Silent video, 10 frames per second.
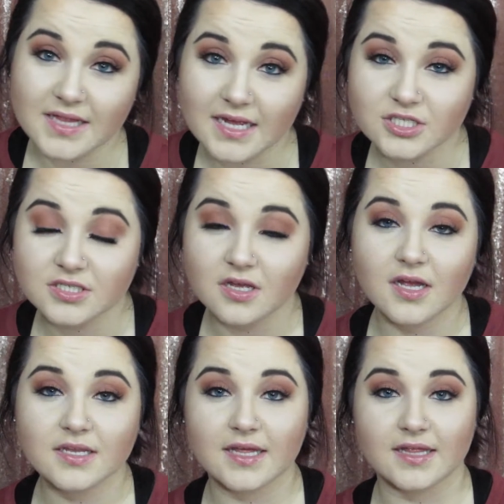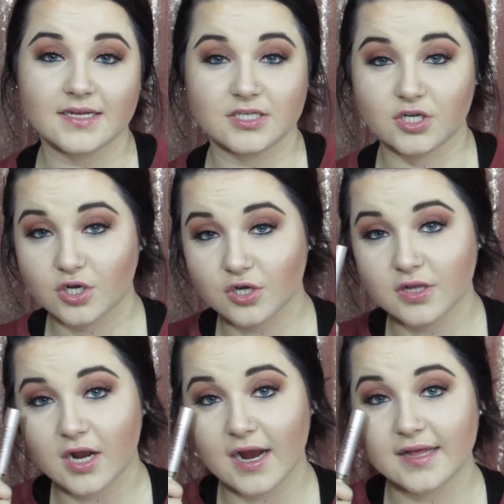lashes on. They like to curl
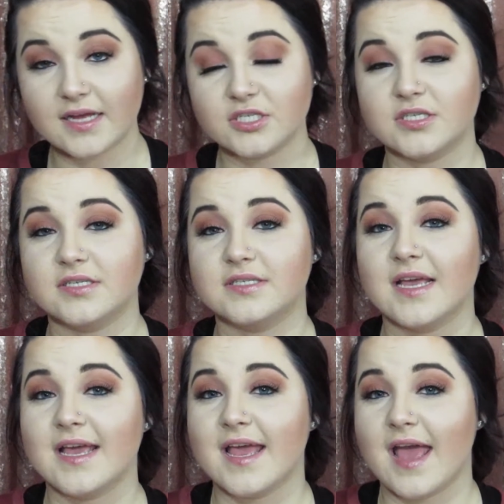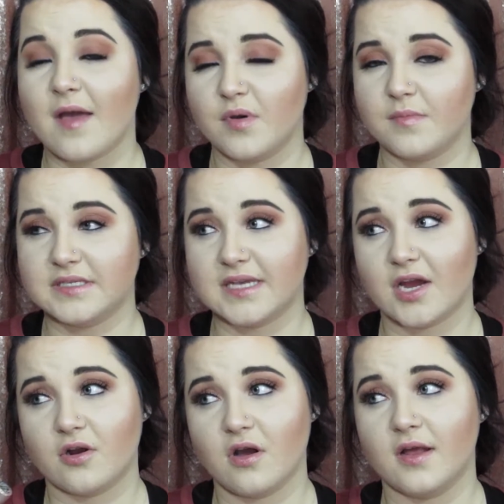their eyelashes and put
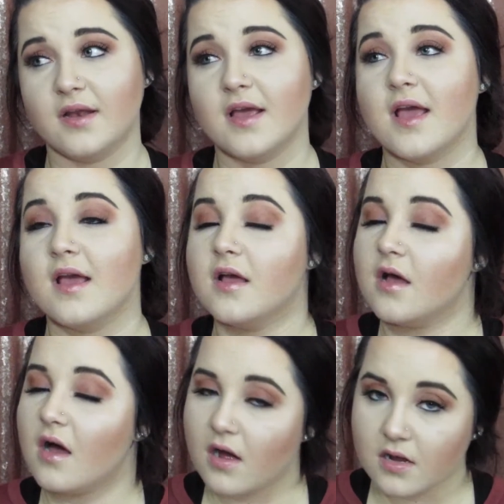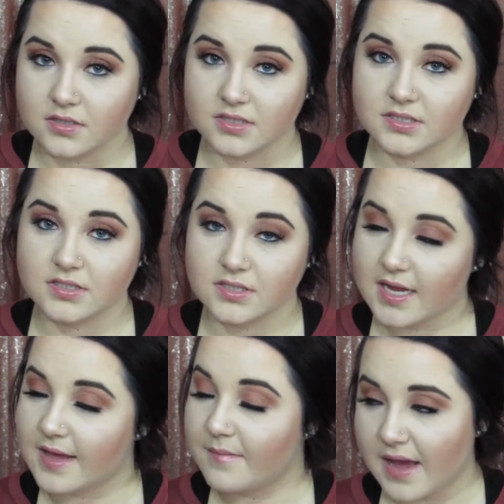mascara on.
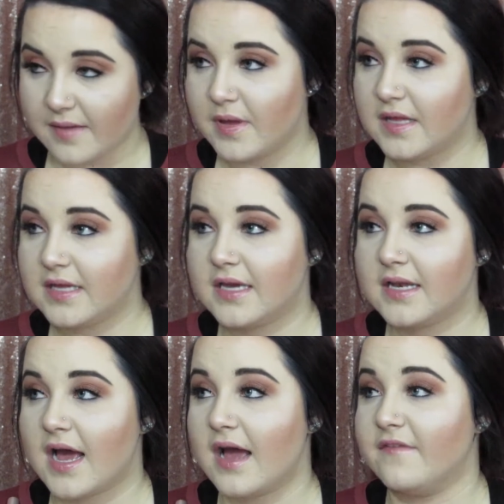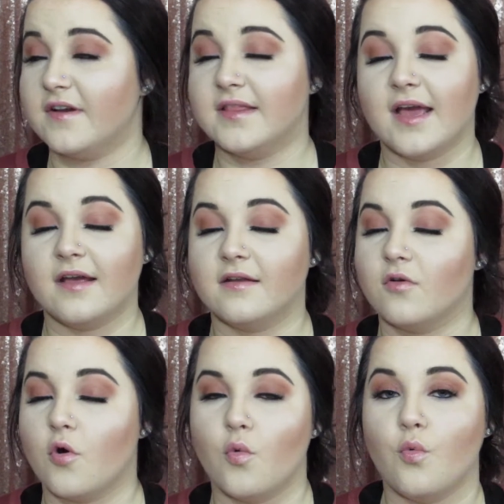In my opinion, I find that
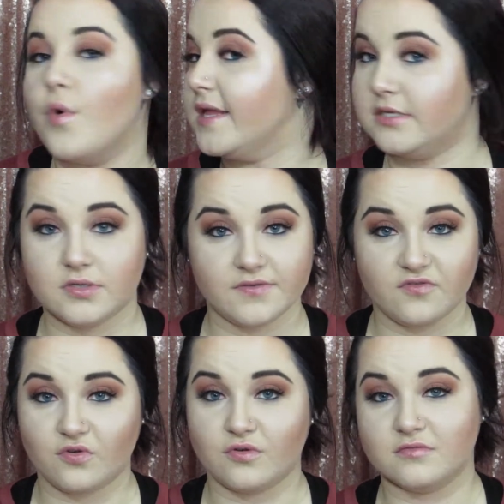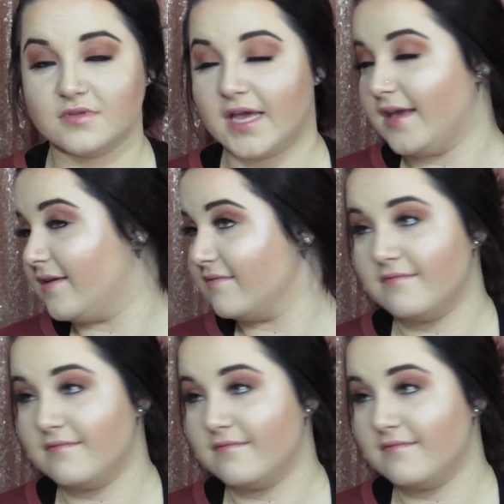way too difficult. Like,